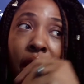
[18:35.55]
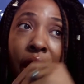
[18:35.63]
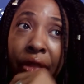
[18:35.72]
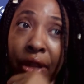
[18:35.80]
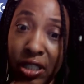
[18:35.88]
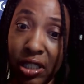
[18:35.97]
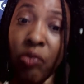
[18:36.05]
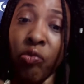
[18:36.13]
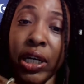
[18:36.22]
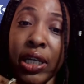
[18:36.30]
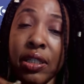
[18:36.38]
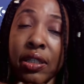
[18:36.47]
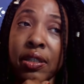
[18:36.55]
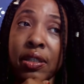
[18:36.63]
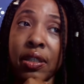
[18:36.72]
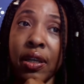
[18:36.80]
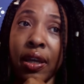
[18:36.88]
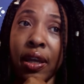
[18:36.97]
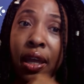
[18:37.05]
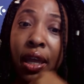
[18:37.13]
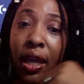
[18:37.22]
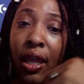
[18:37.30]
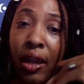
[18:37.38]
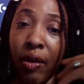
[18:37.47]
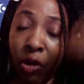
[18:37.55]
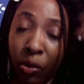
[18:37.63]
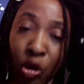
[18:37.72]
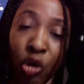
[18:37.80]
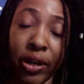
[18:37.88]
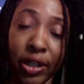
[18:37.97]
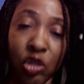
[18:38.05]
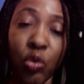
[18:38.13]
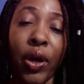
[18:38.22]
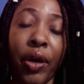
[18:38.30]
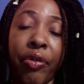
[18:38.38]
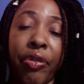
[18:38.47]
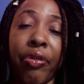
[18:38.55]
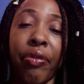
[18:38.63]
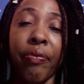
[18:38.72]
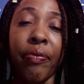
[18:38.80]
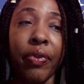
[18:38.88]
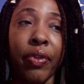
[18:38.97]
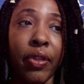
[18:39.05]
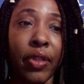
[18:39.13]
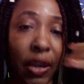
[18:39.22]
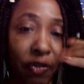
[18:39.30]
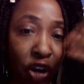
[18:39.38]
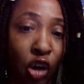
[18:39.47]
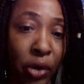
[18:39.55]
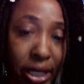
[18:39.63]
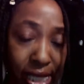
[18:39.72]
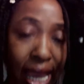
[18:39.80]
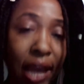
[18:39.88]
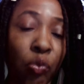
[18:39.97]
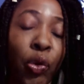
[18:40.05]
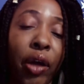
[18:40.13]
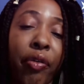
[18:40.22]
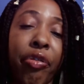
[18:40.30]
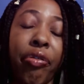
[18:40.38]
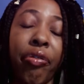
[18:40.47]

And then some races were born into wealth. They've always had wealth.